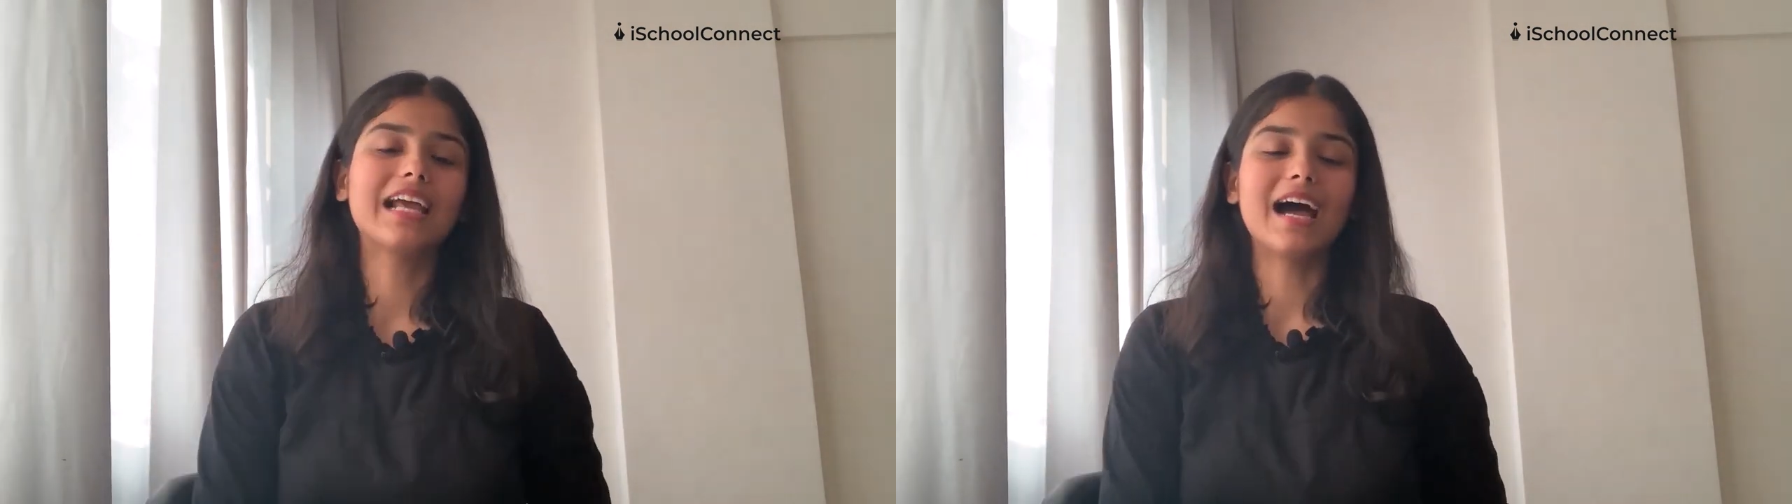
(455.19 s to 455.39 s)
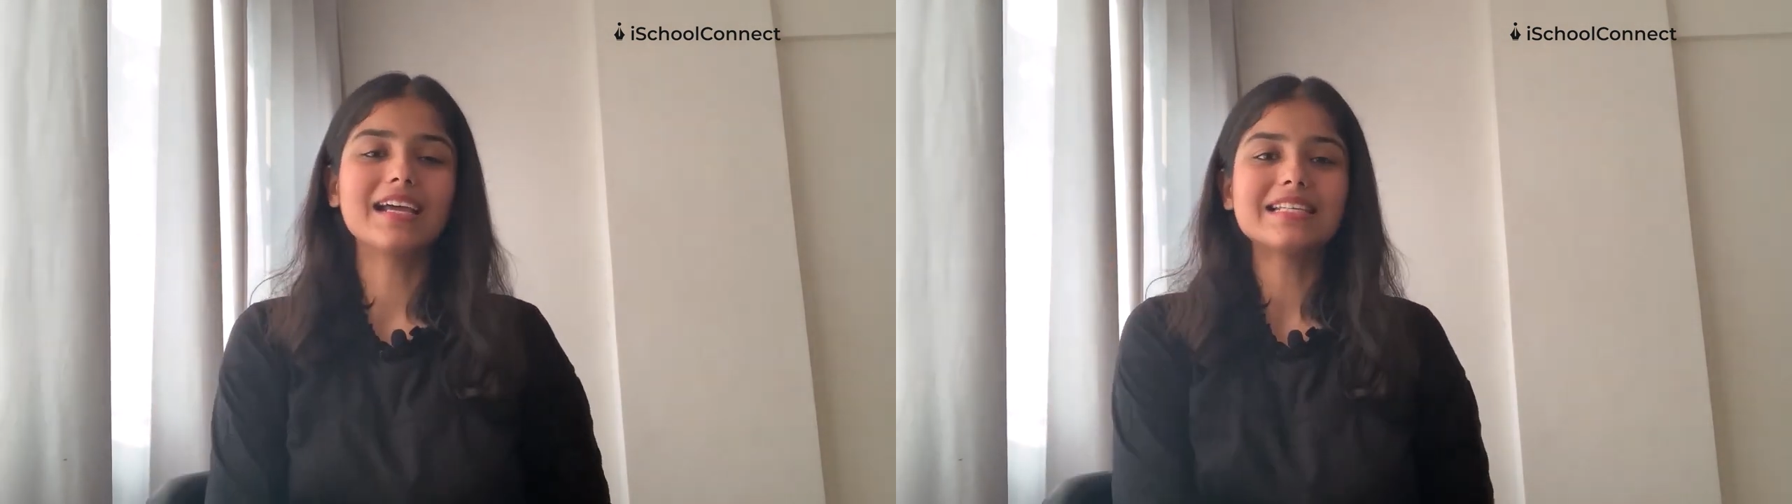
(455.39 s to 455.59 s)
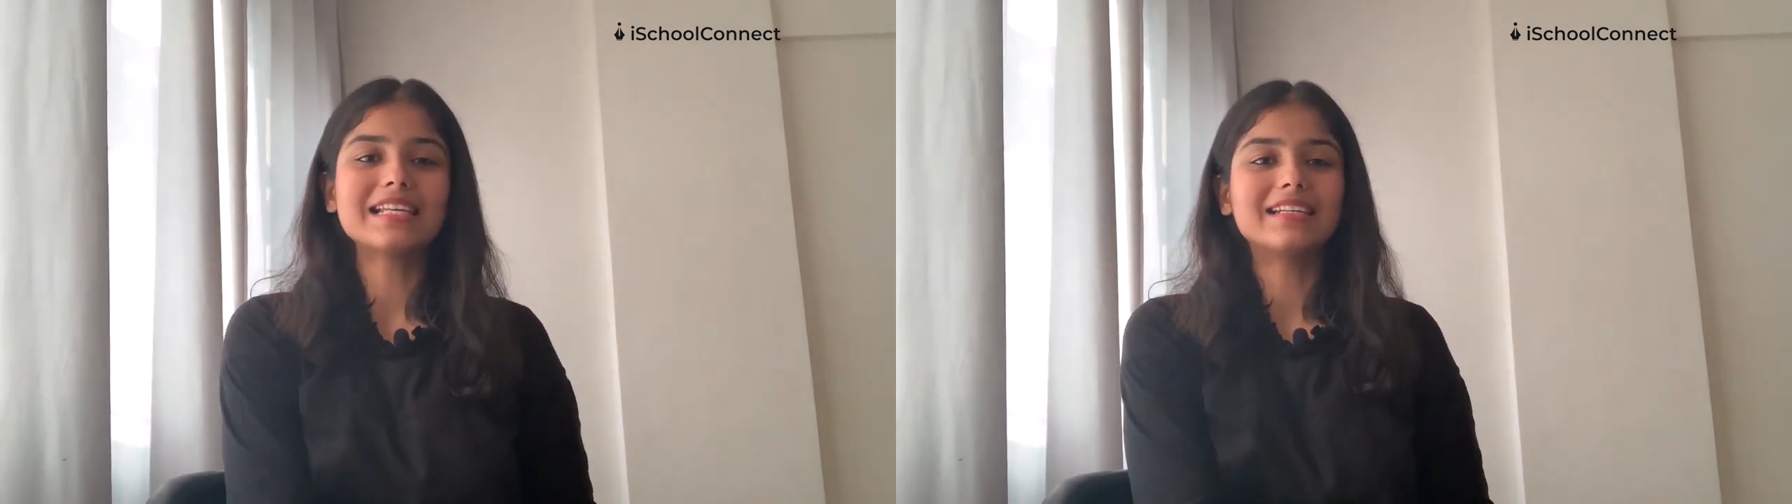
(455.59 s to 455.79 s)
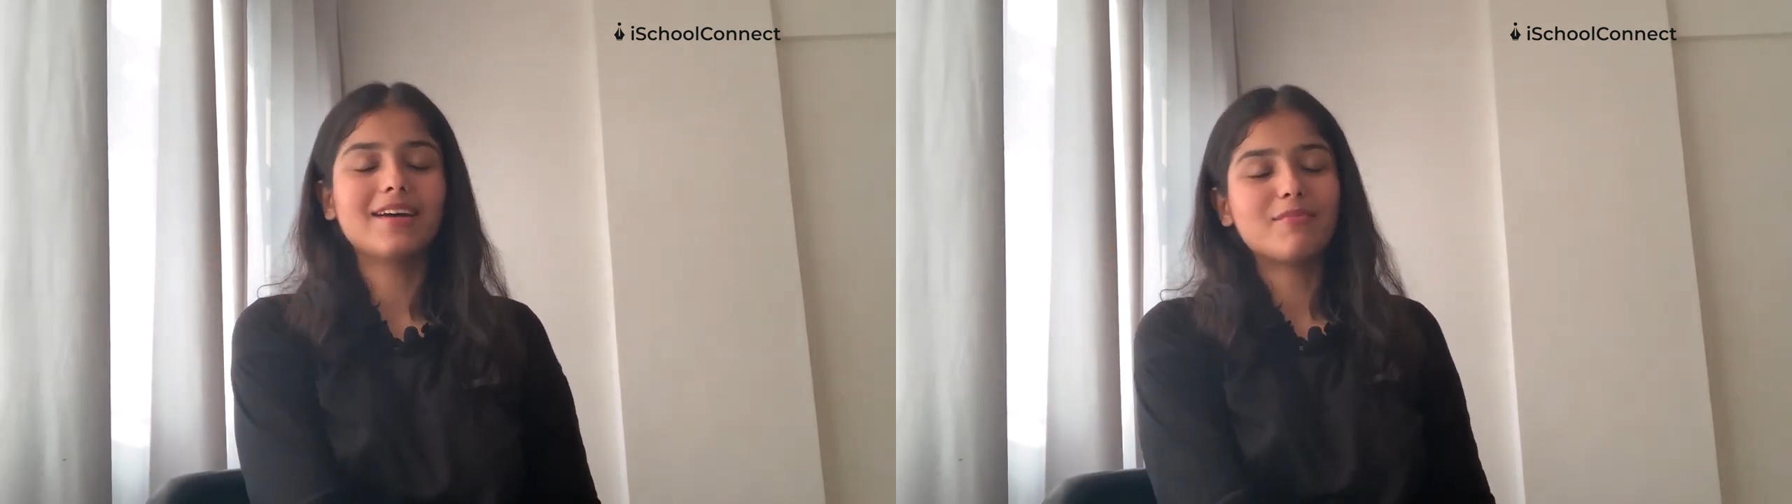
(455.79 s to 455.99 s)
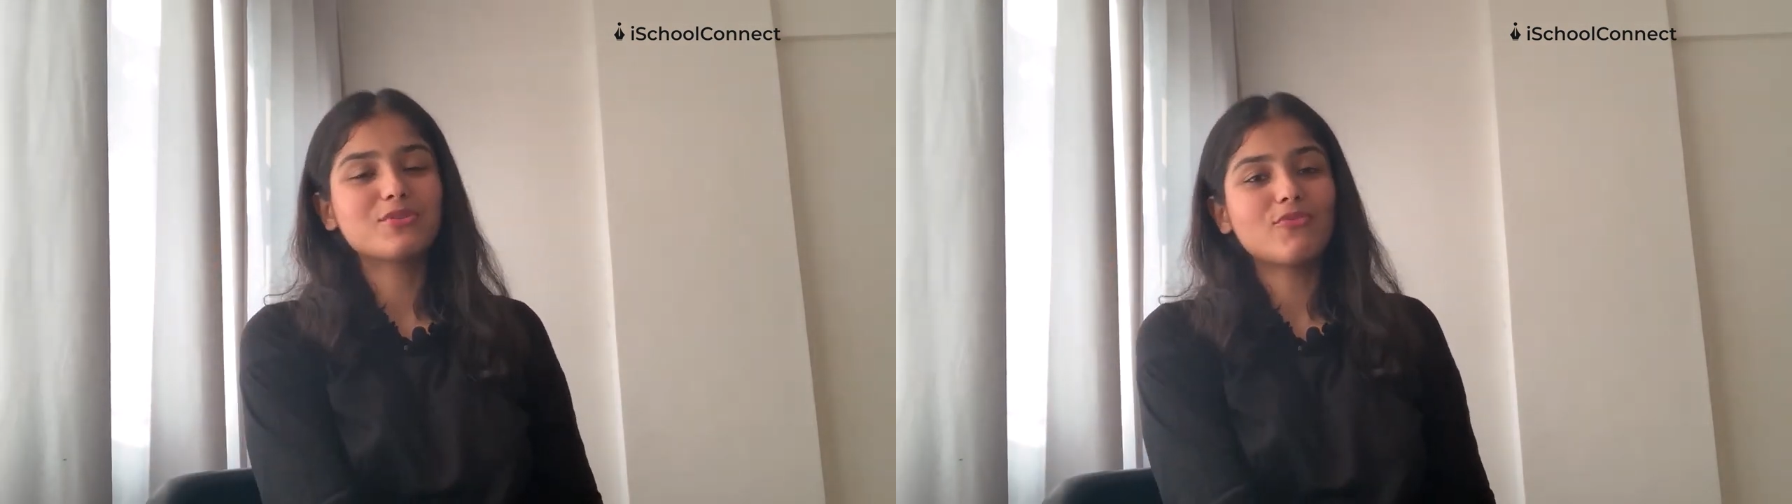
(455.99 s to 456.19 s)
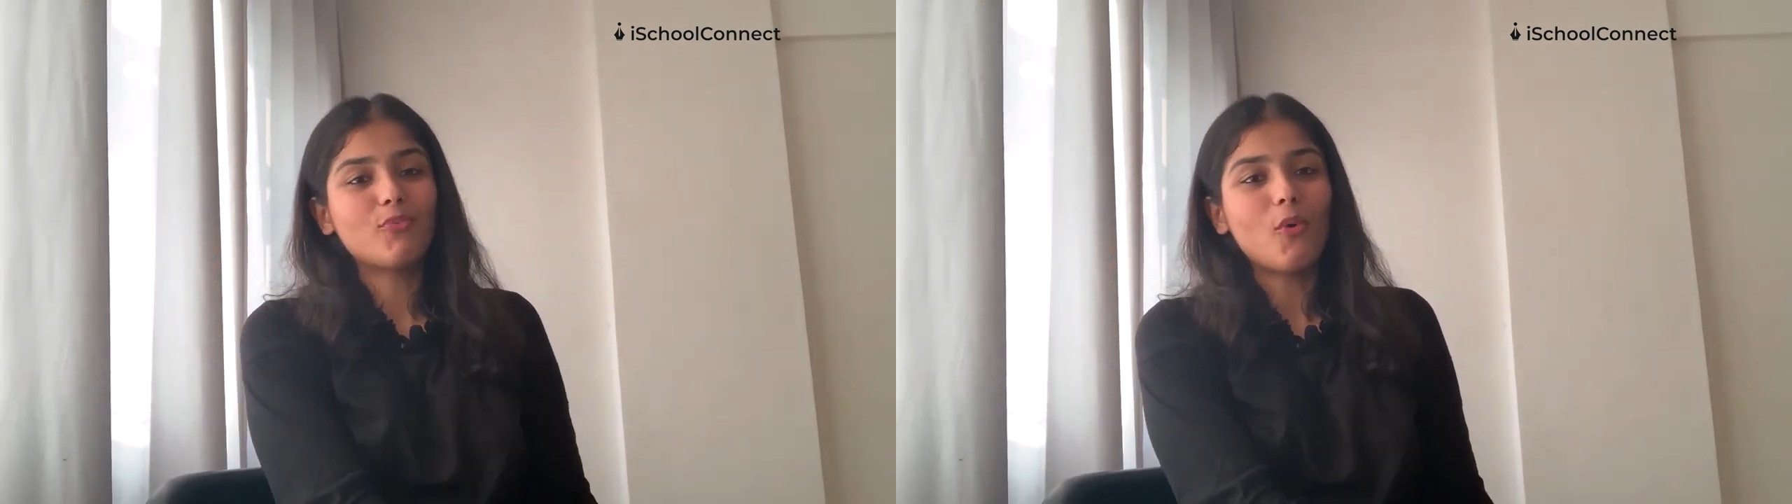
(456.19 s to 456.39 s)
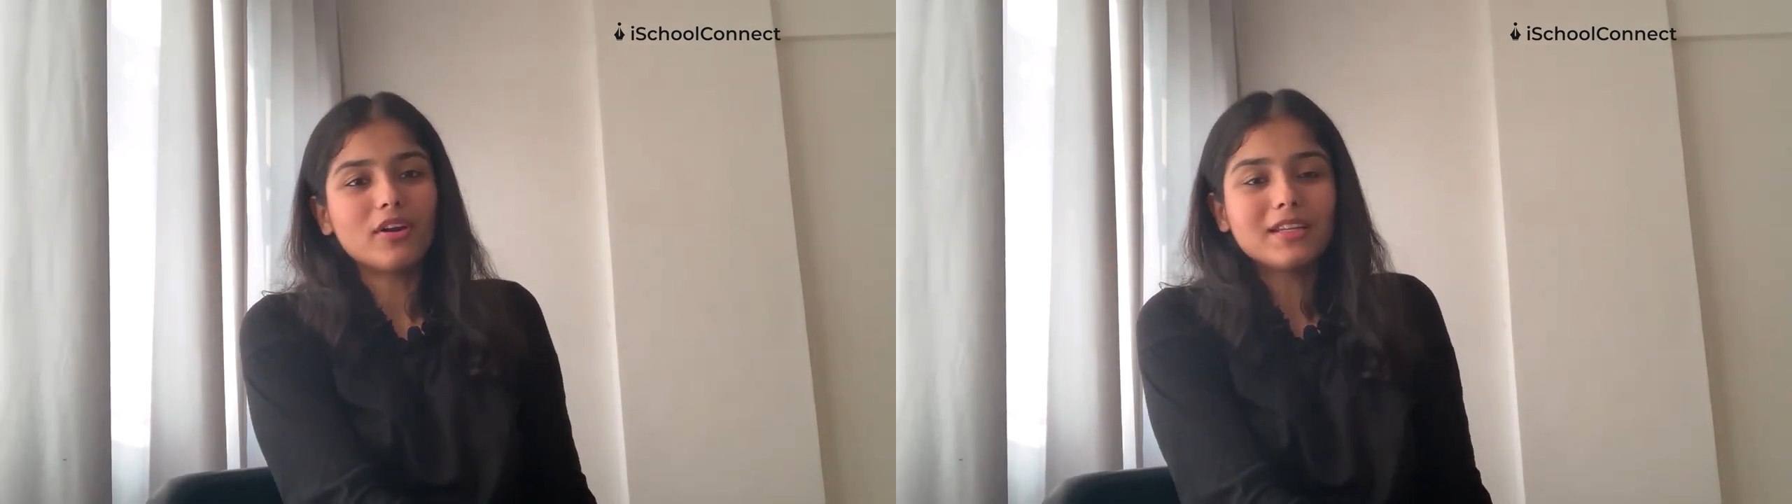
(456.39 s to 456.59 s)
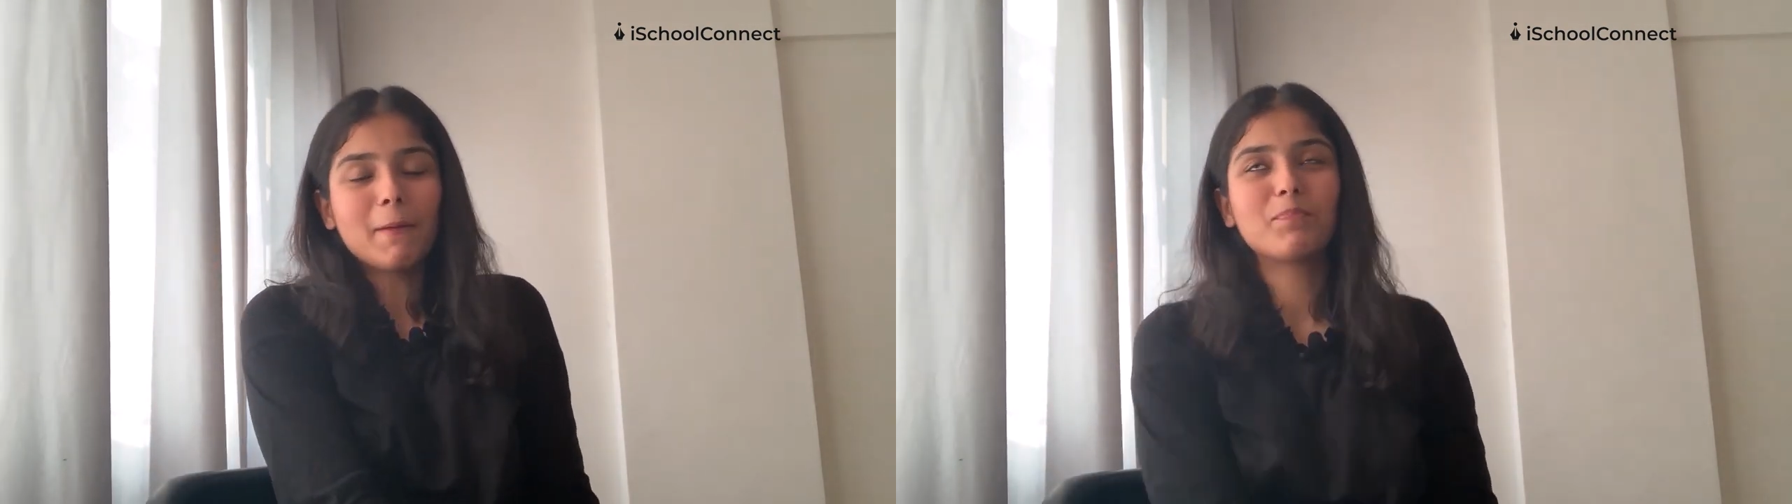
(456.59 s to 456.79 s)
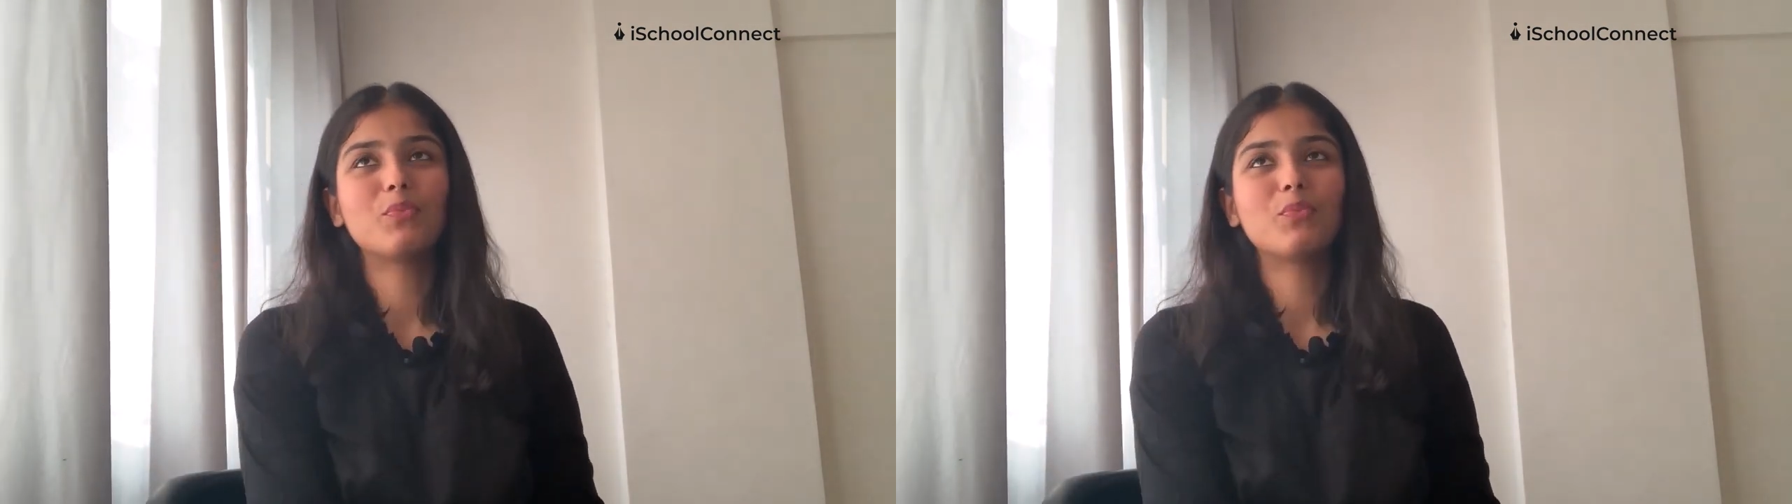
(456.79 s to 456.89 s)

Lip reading: guys, in terms of what